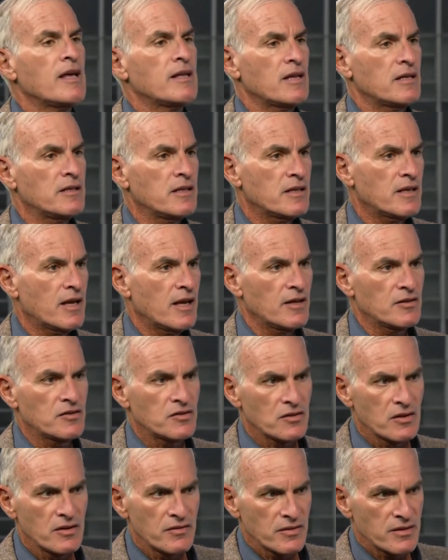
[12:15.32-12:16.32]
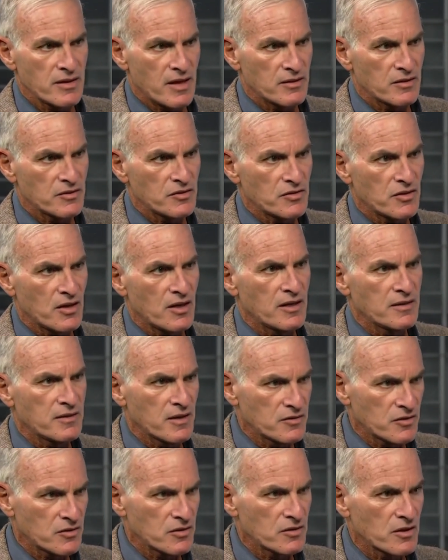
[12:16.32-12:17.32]
In any case, leaving that aside,
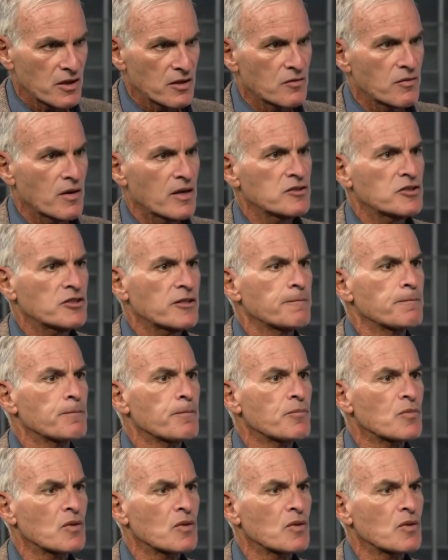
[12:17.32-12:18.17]
that's a digression.